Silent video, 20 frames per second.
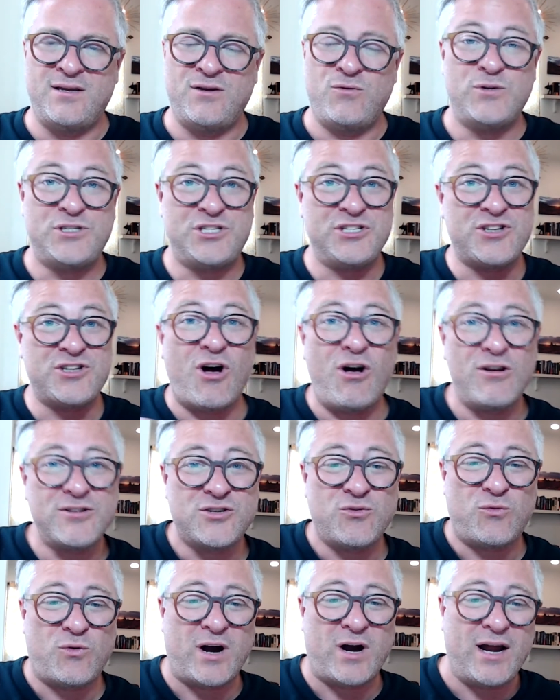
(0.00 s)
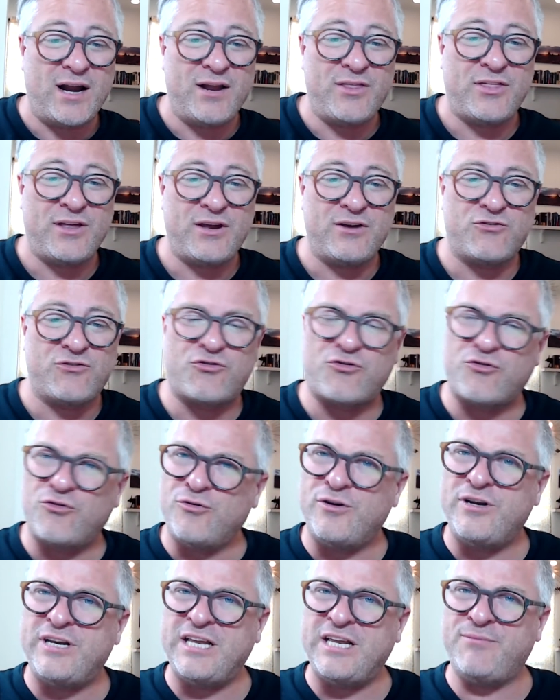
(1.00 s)
Which is also why I think true
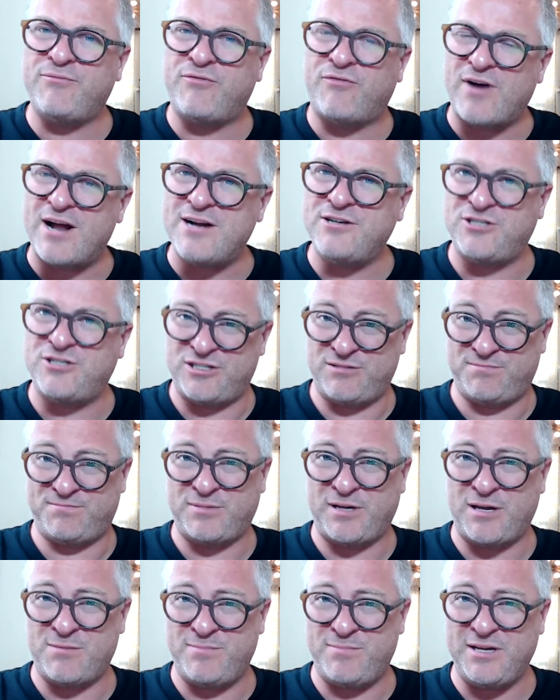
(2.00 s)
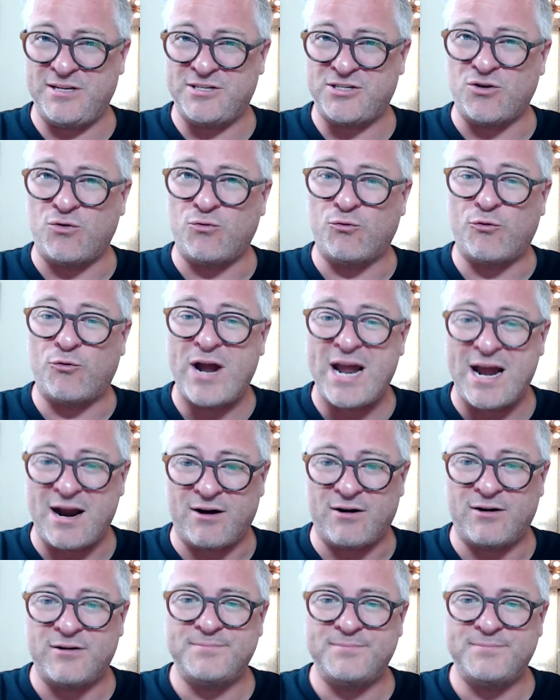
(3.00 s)
and deep friendship can be so rare.